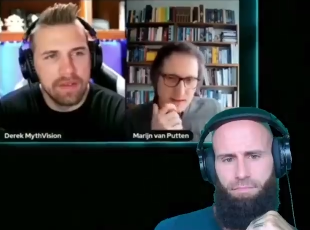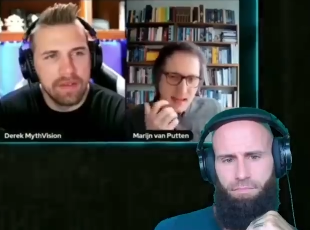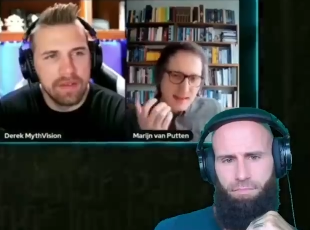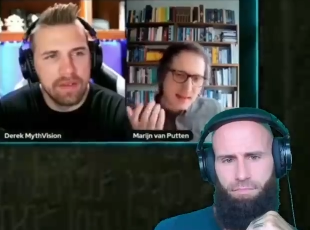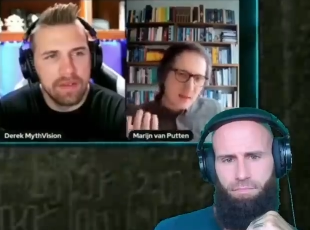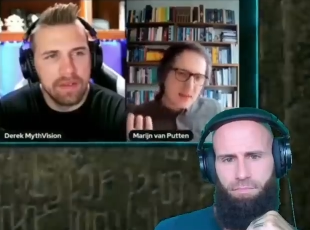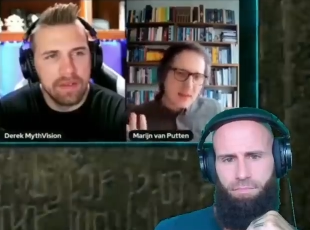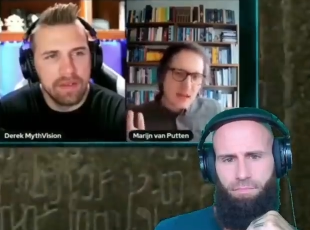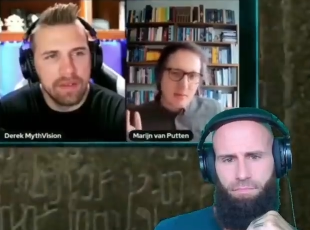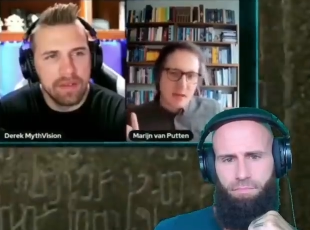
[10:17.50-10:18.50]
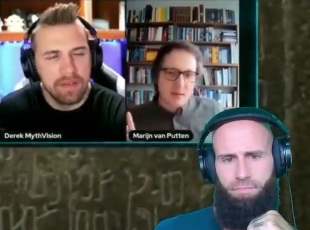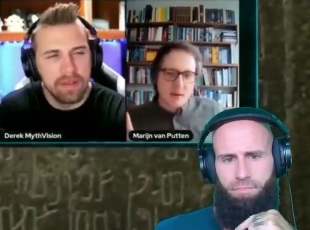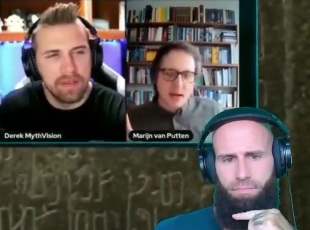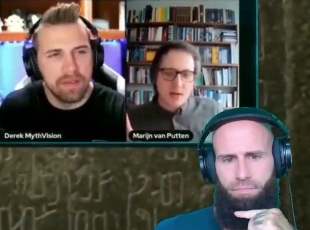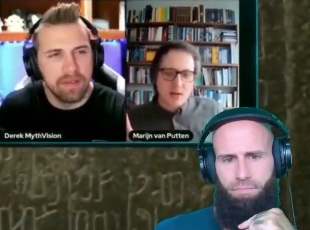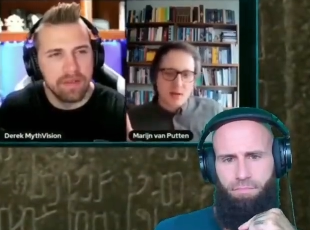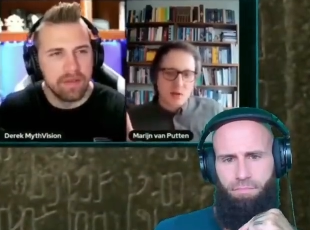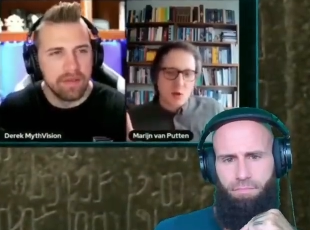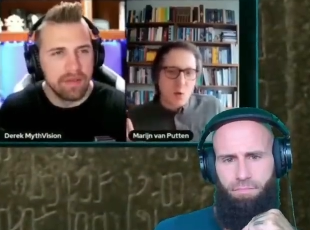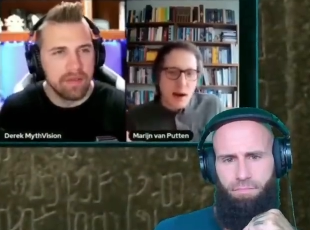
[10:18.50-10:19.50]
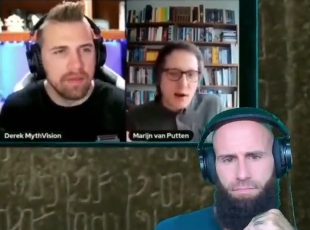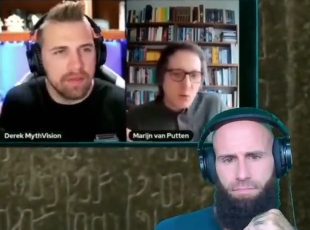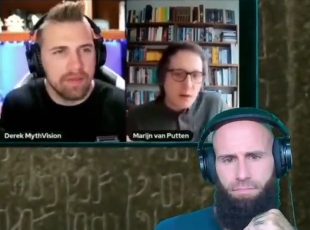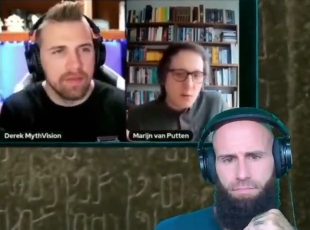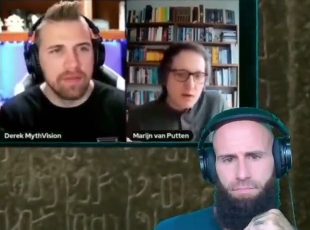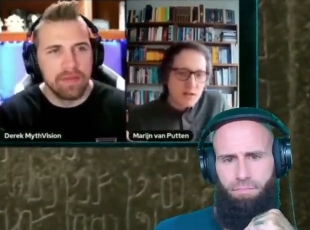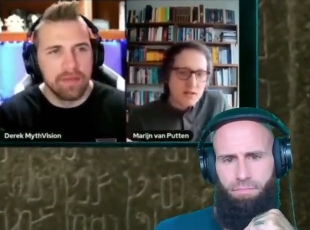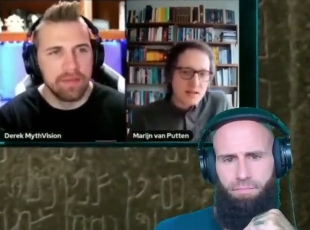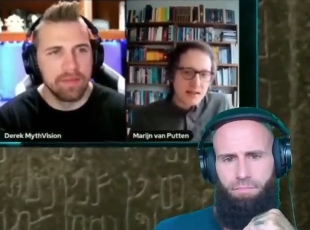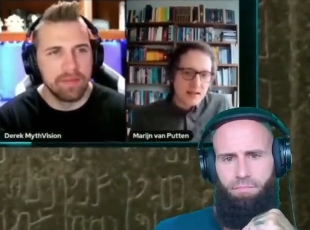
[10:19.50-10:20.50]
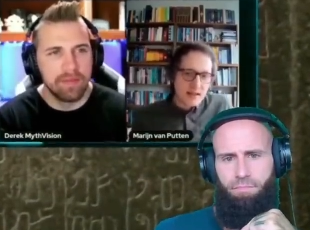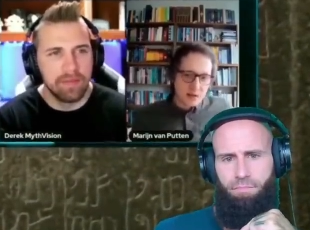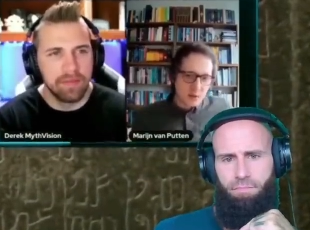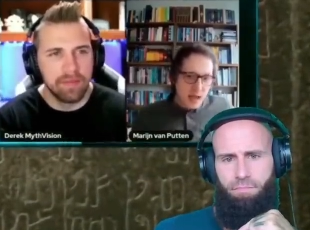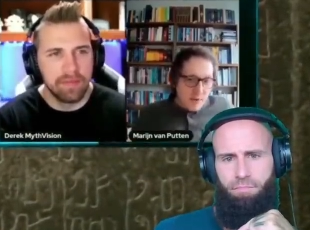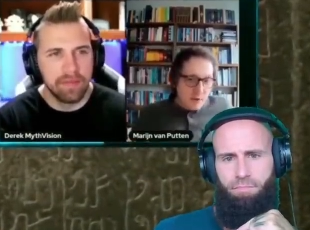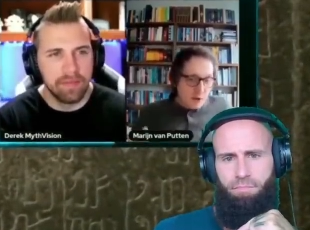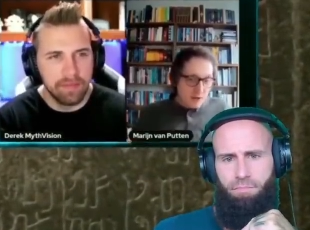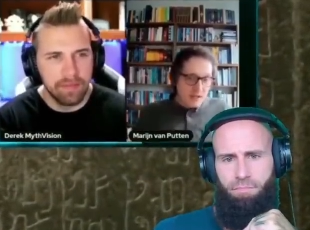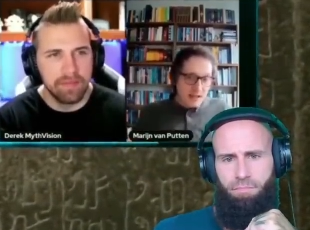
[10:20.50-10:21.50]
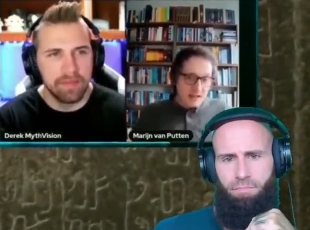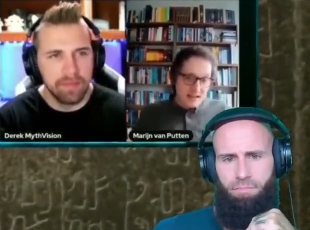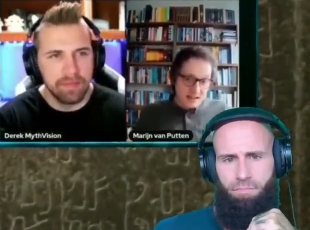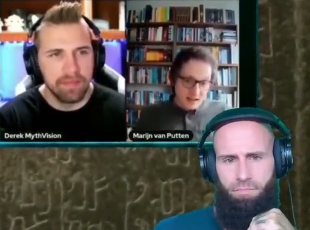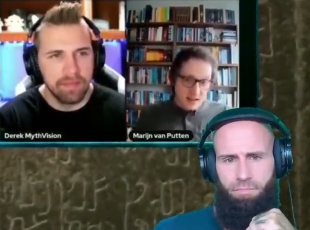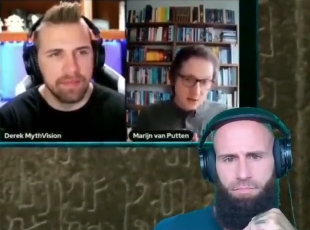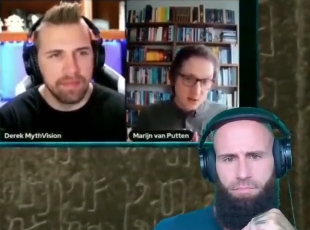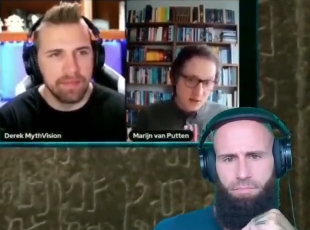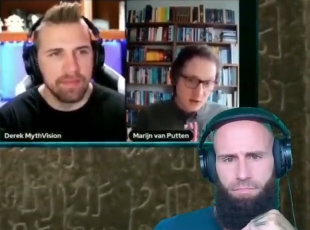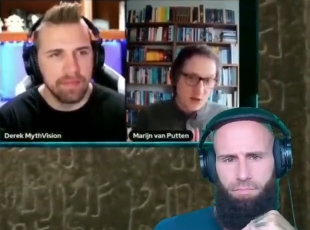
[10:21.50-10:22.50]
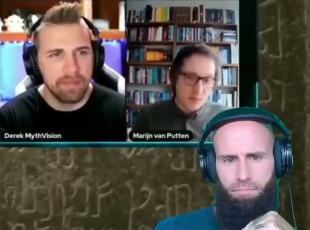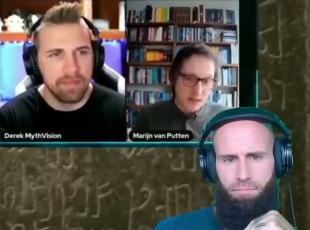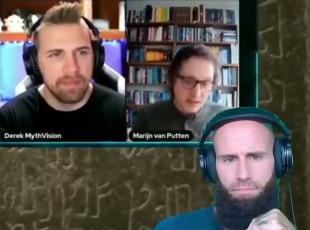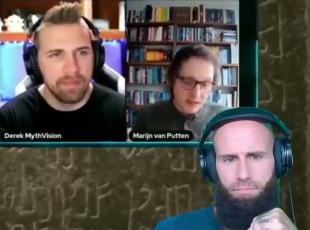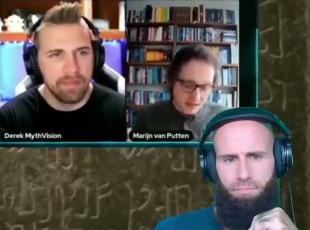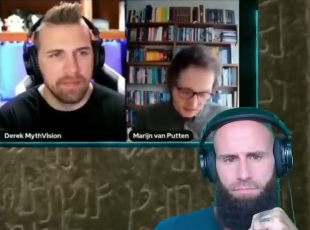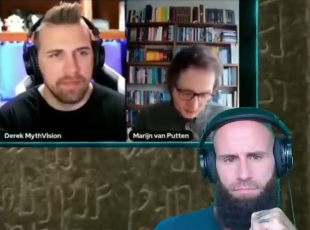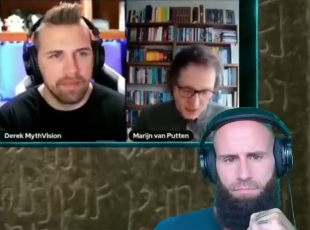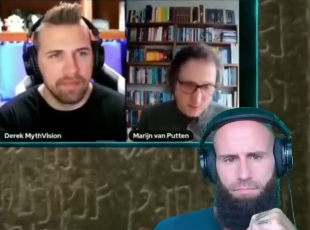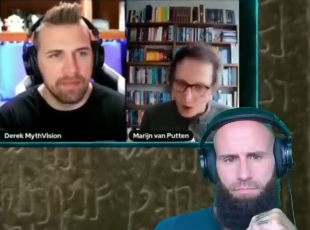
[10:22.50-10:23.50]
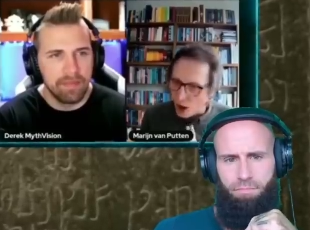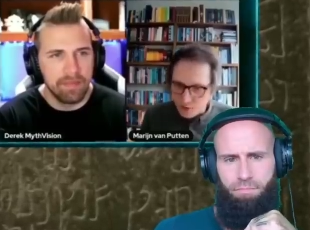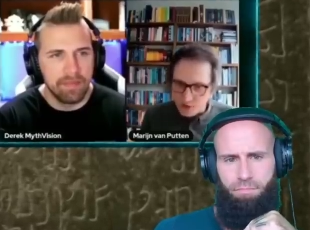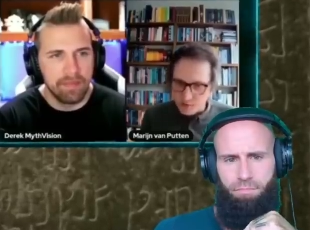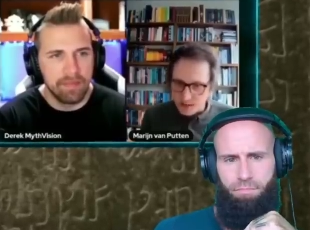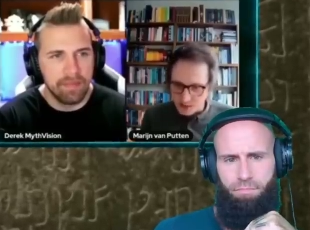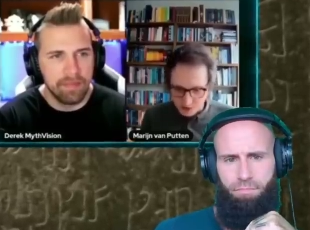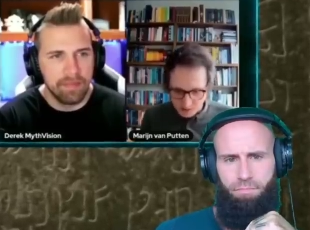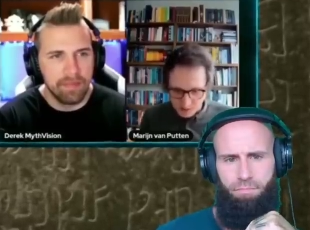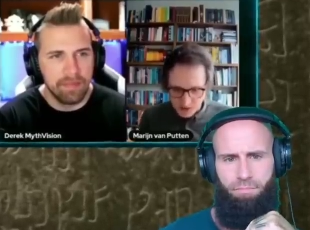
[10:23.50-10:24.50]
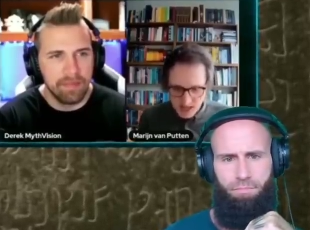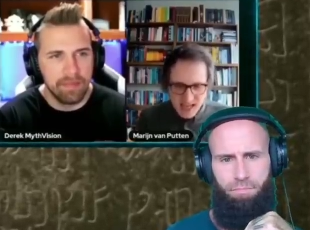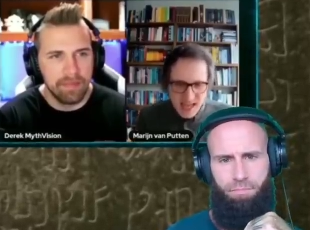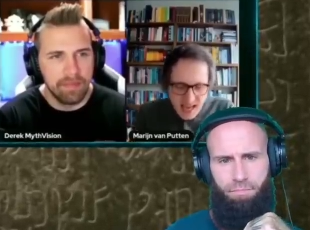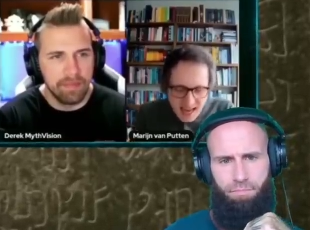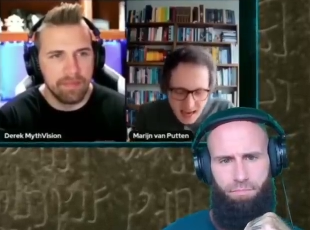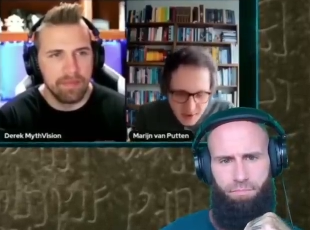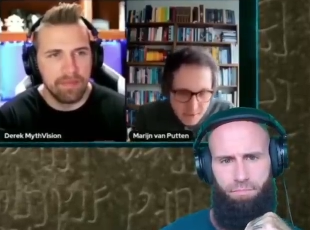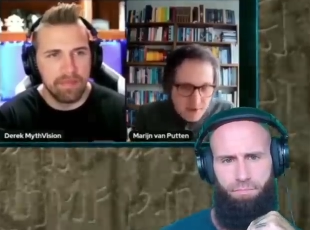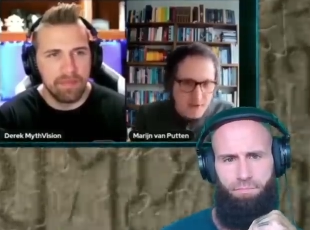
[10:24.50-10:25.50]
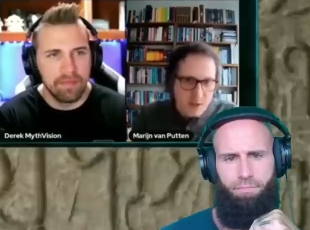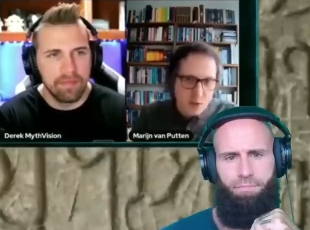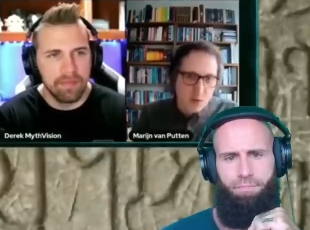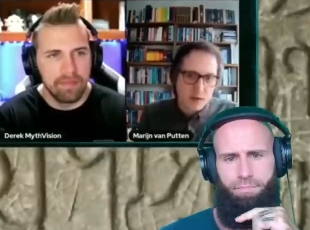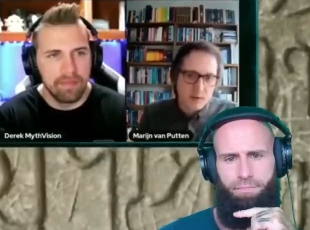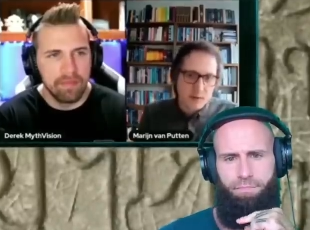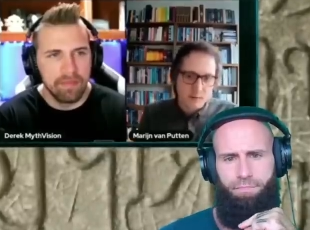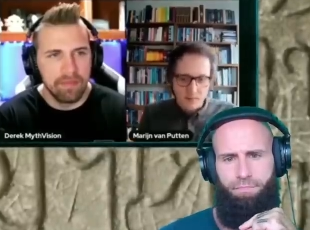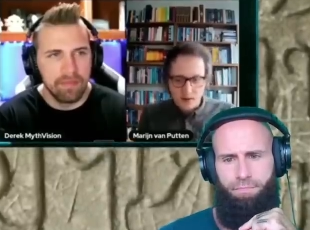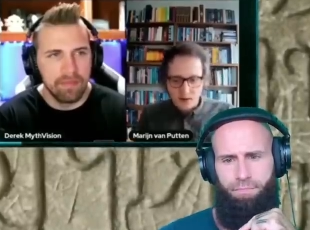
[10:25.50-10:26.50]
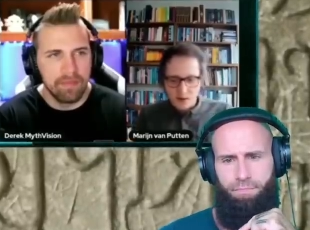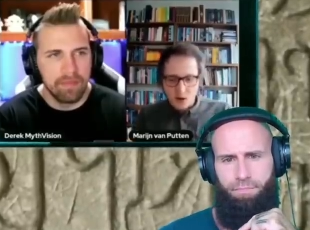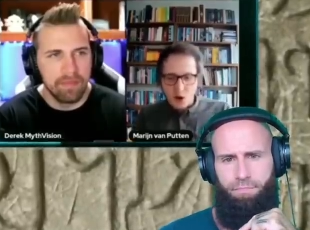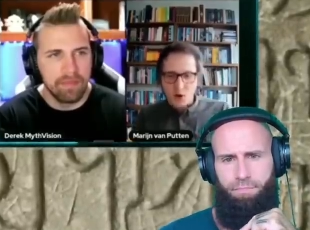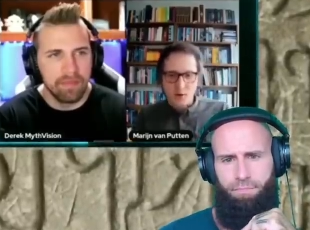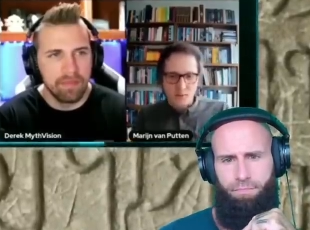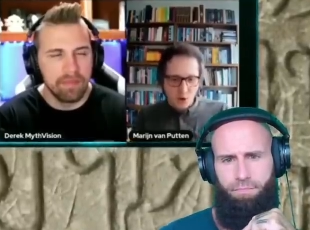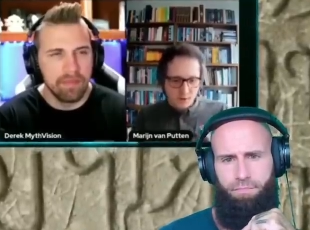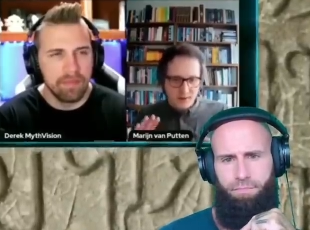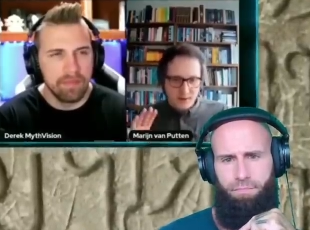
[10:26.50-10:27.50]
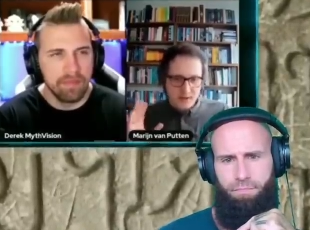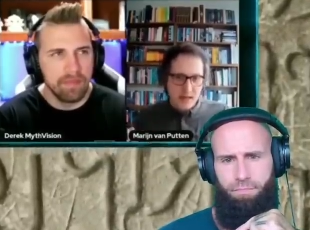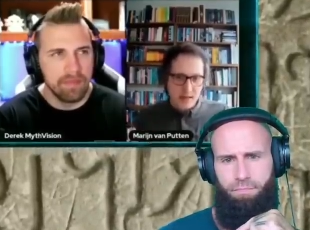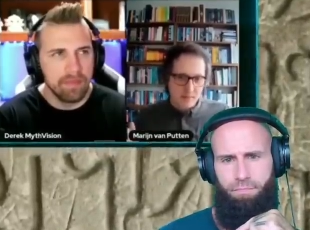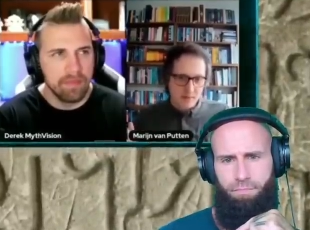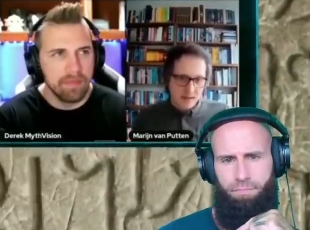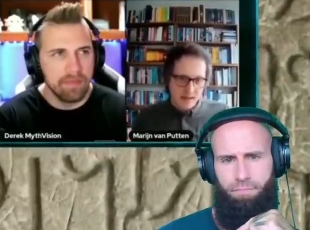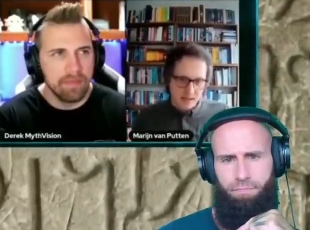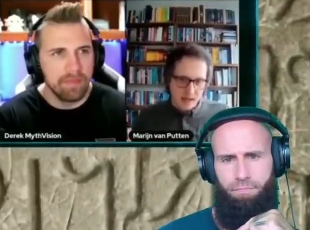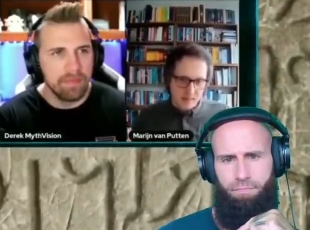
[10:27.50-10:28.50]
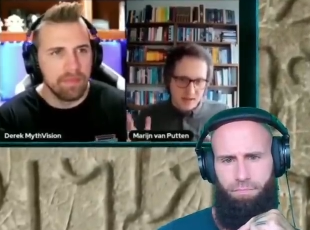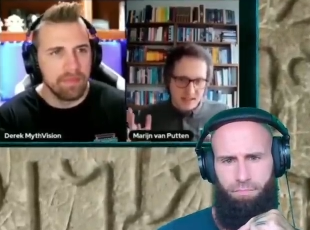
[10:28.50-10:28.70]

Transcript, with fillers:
Speaker 1: And then the question kind of becomes, okay, so so when when was this text standardized? We have an early standard text, and so just to be clear, we have hundreds of manuscripts, and every single one of them are part of this same text type, the